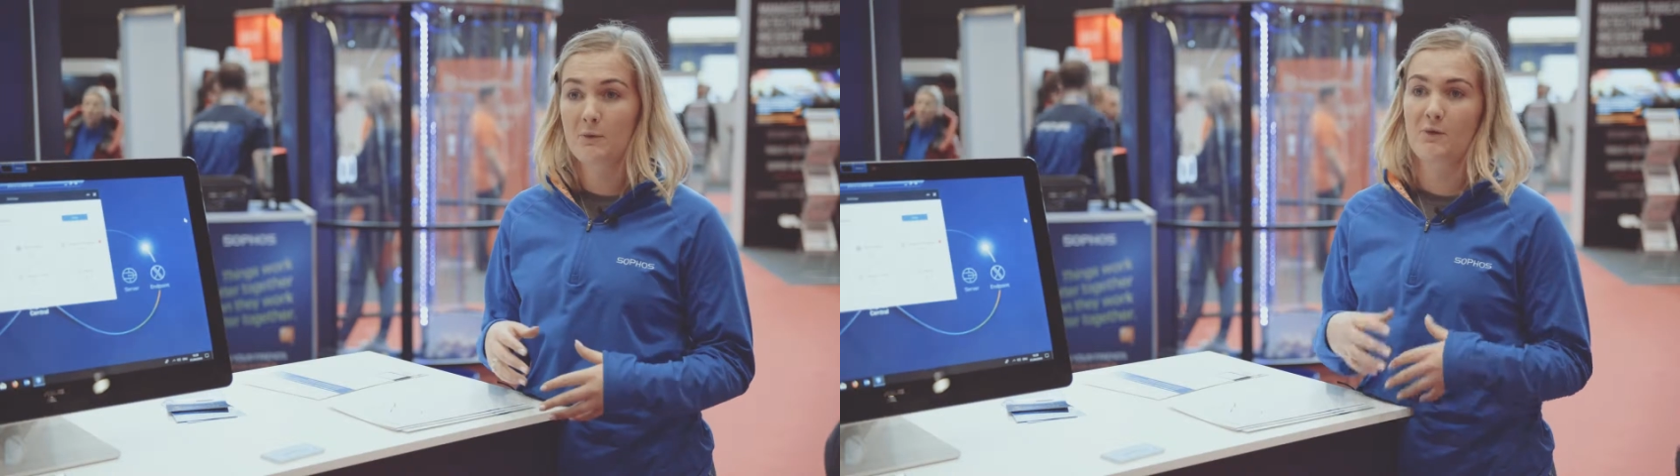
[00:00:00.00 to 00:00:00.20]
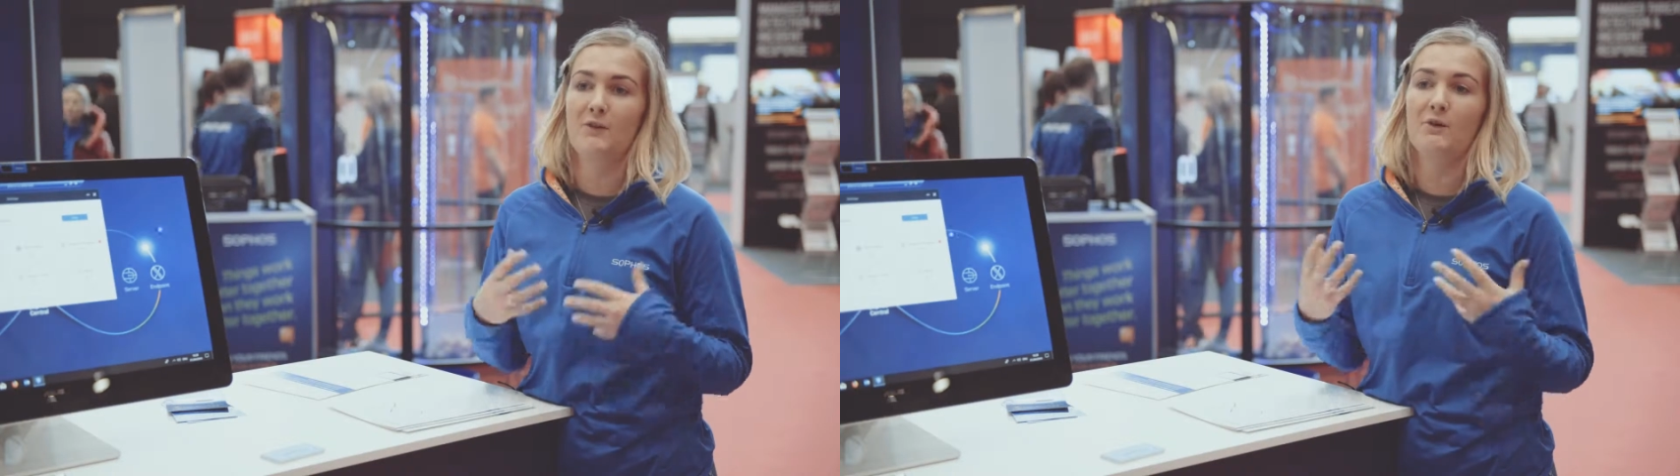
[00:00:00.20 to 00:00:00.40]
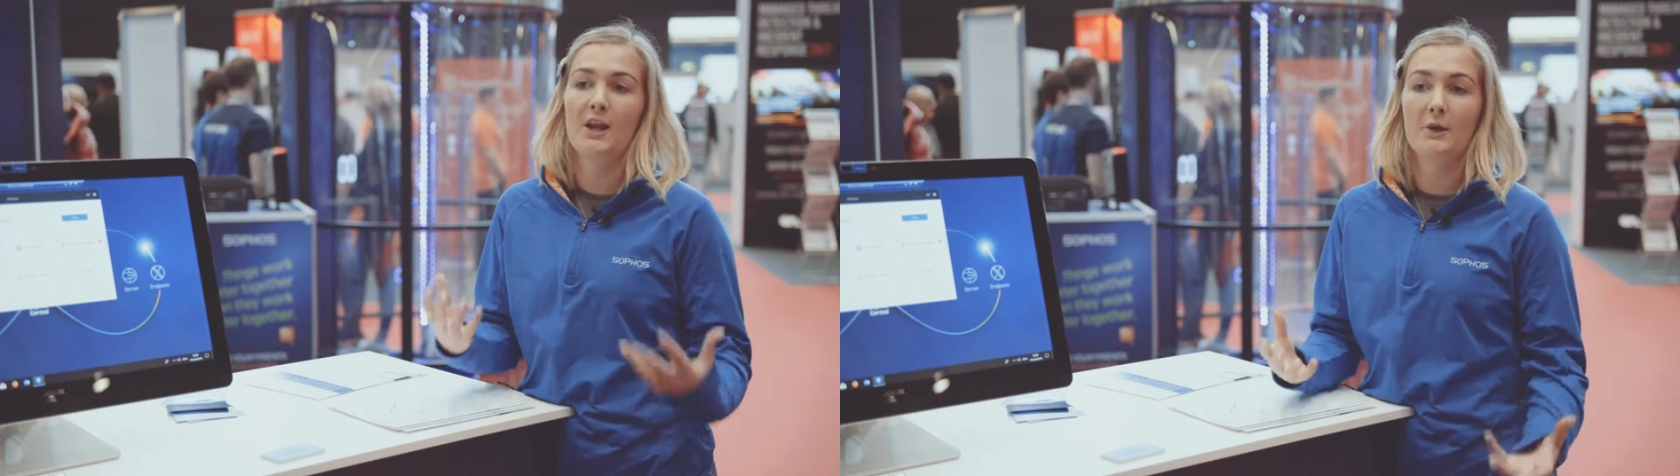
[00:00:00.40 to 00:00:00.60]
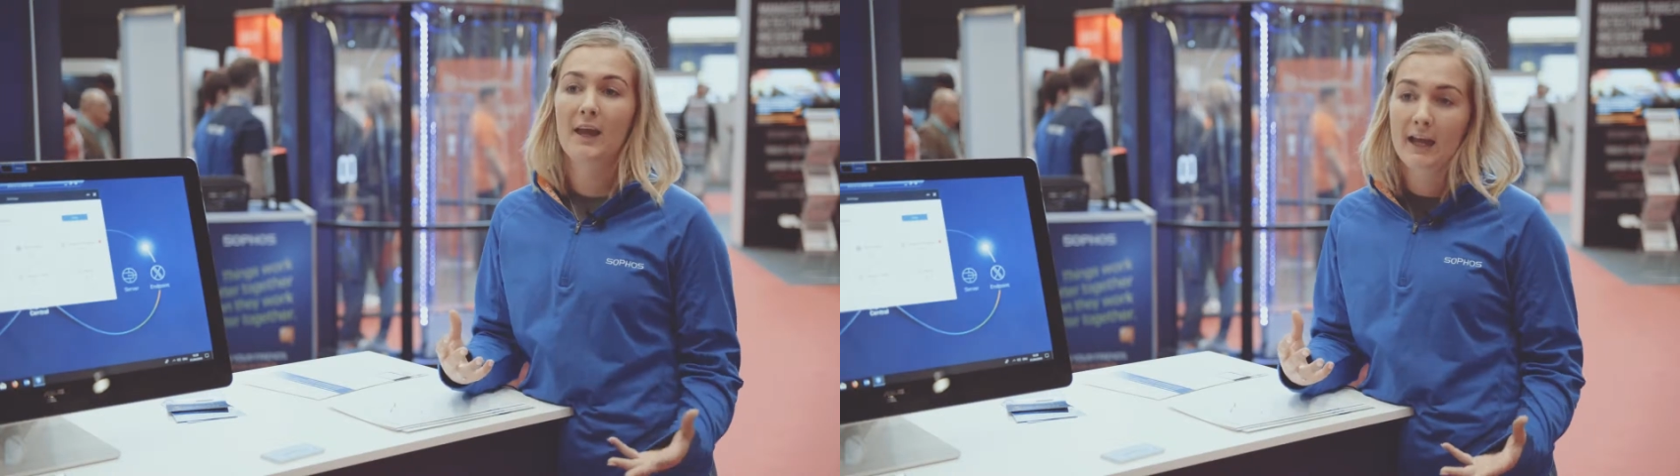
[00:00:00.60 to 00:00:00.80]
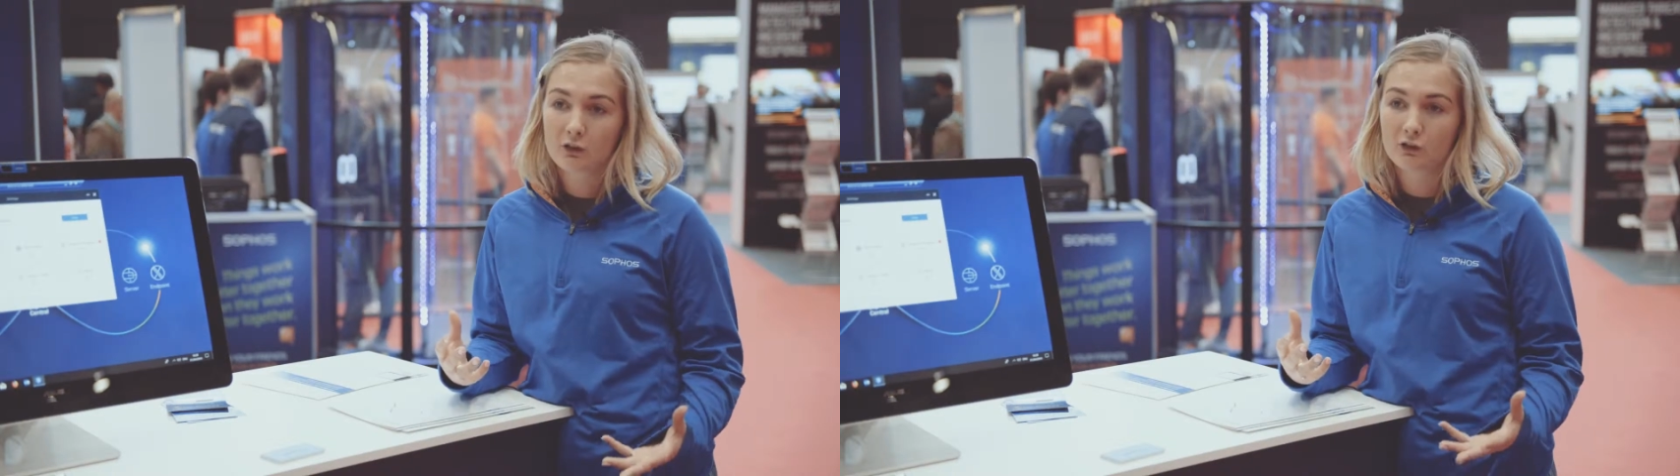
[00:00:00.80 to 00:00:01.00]
we're in the right
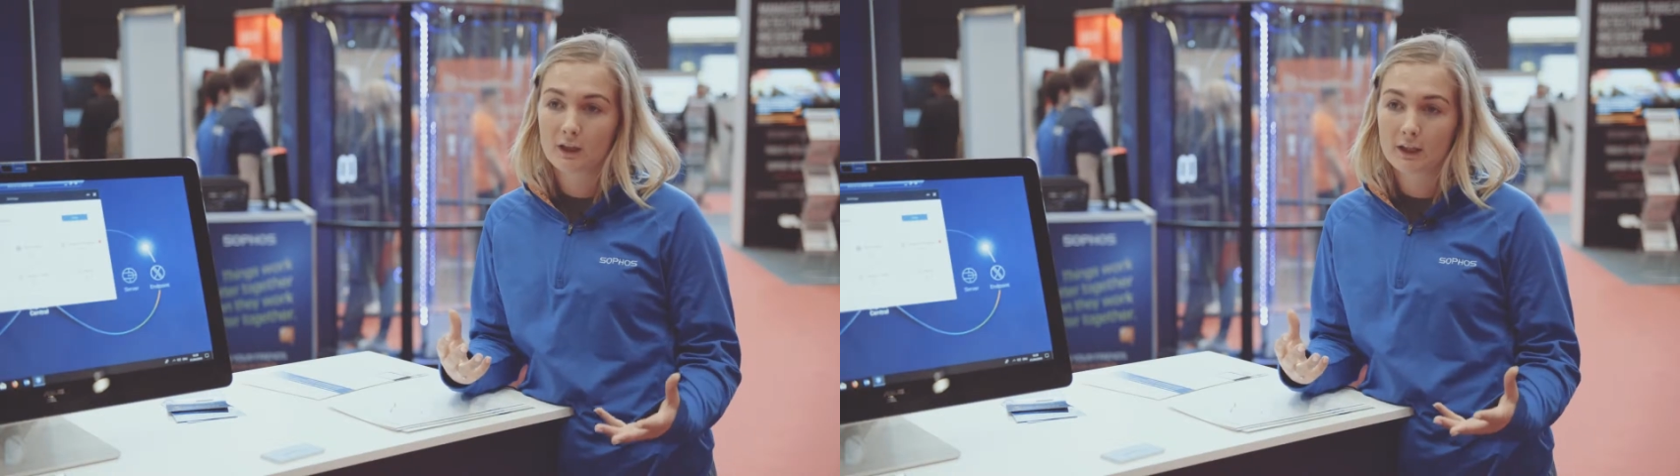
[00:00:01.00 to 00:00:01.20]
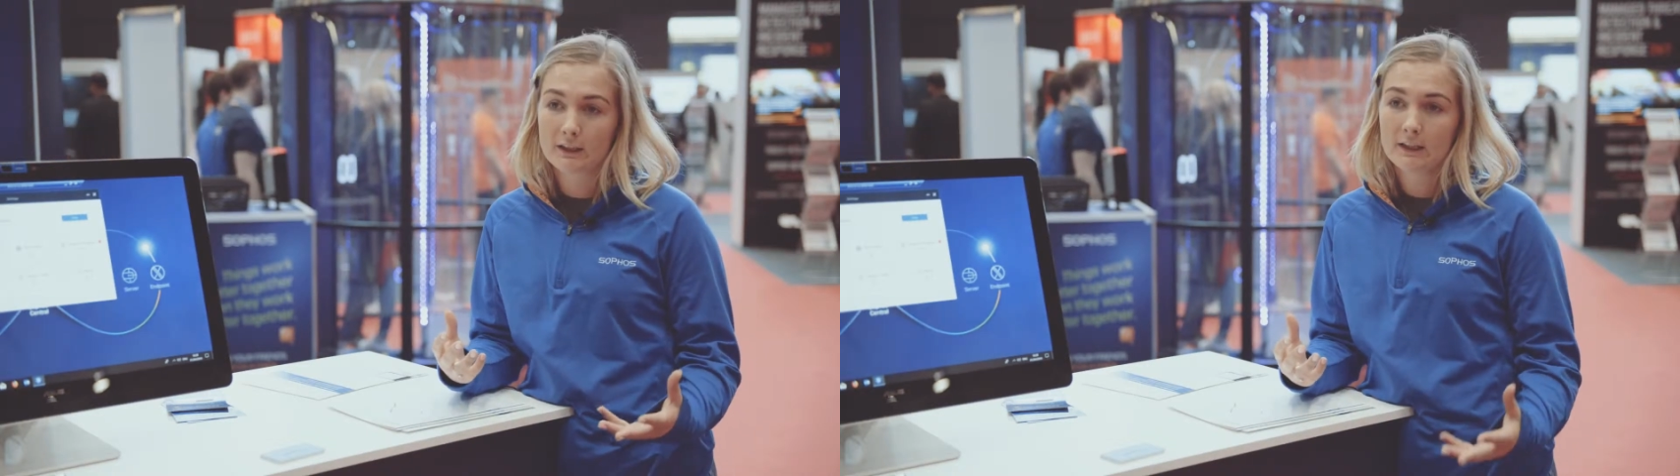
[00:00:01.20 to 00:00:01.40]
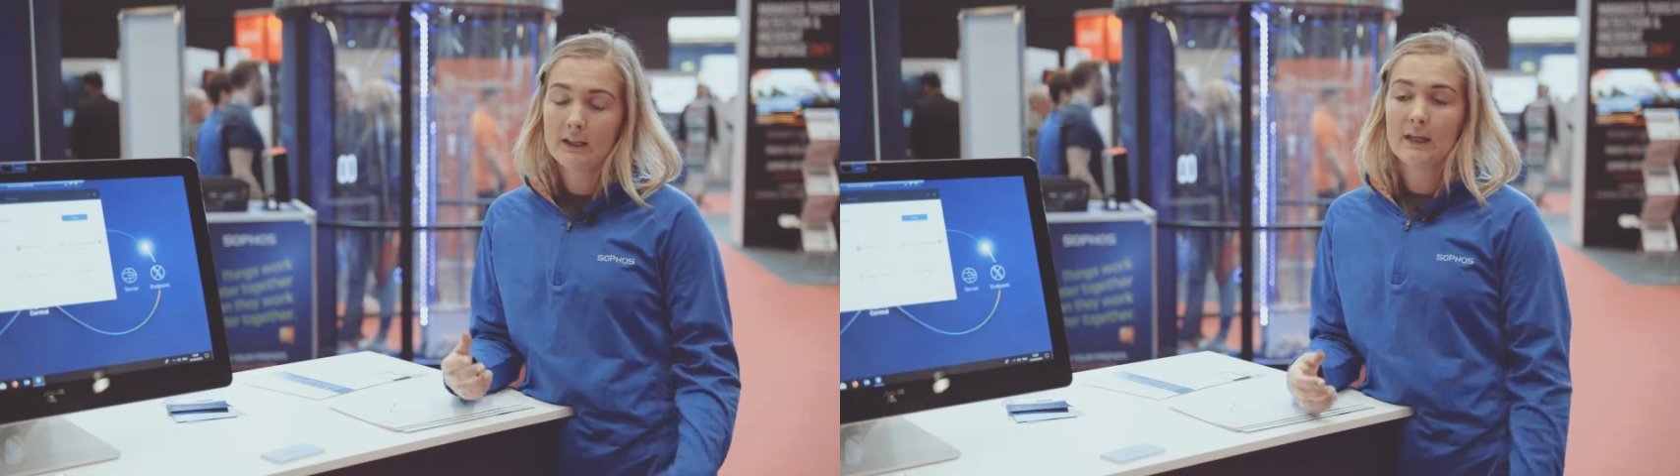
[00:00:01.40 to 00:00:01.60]
location,